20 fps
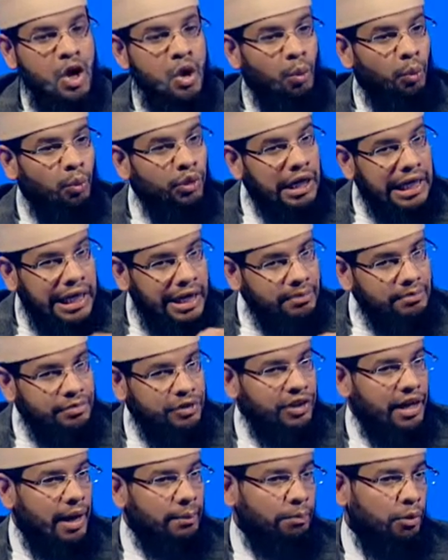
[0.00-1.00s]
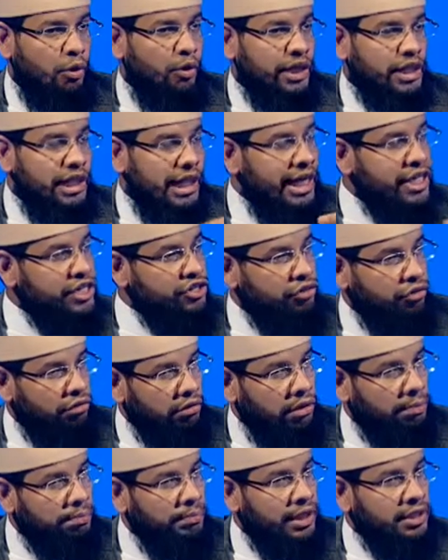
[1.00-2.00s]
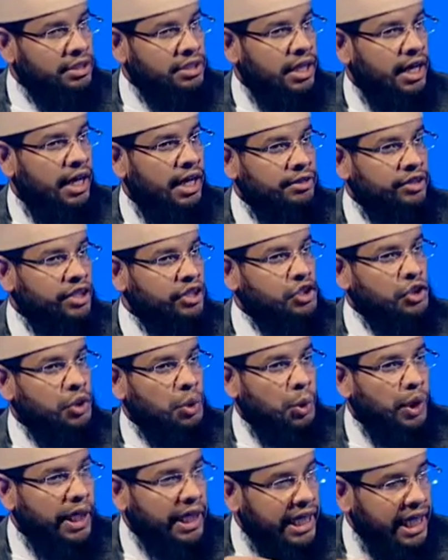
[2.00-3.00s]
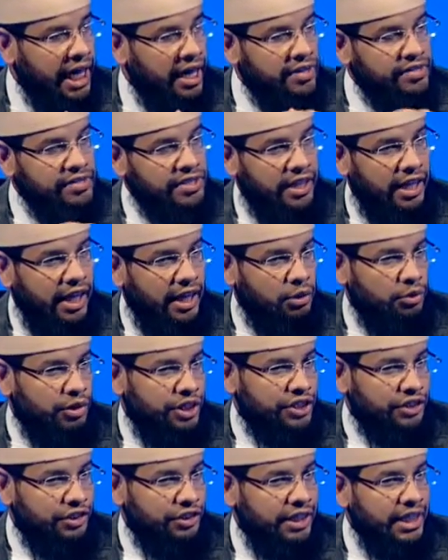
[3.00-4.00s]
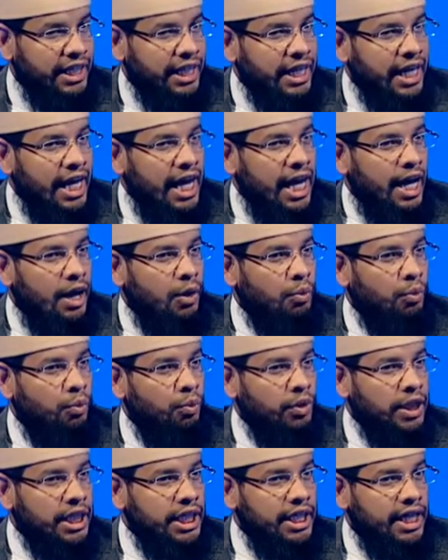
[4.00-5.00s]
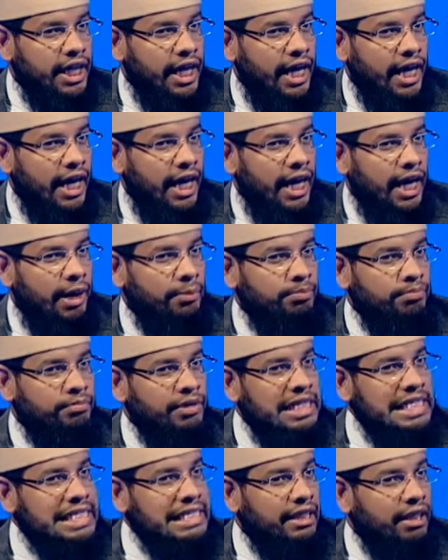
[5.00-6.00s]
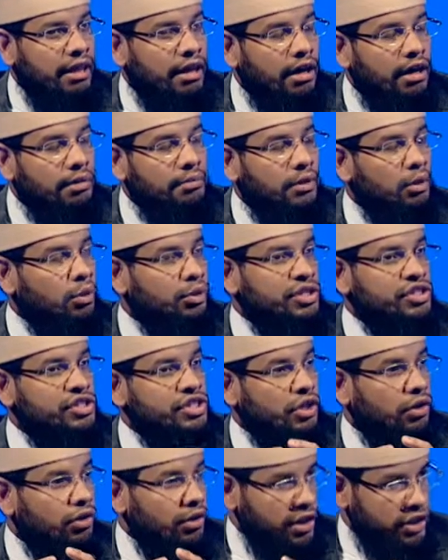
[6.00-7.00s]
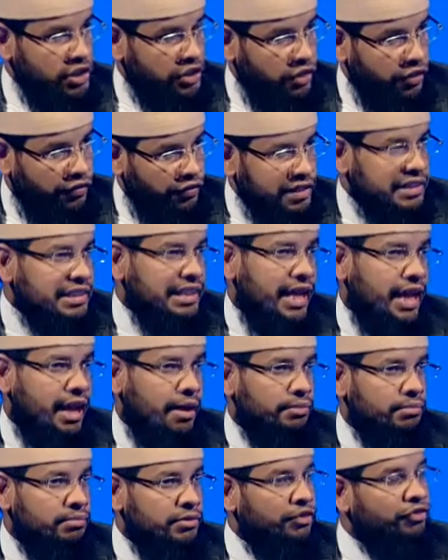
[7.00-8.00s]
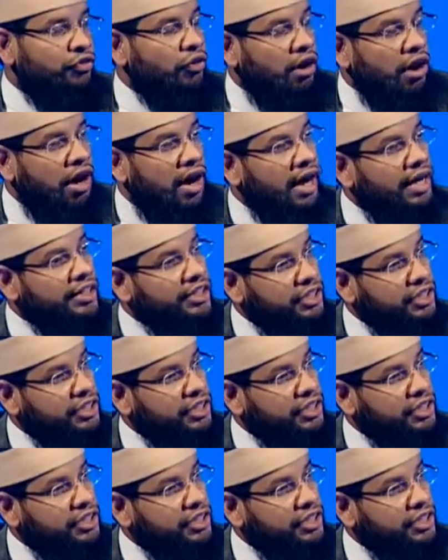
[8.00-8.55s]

We'll come to that point later on, but just to quickly answer that question, Islam, or the scholars of Islam, the fuqaha,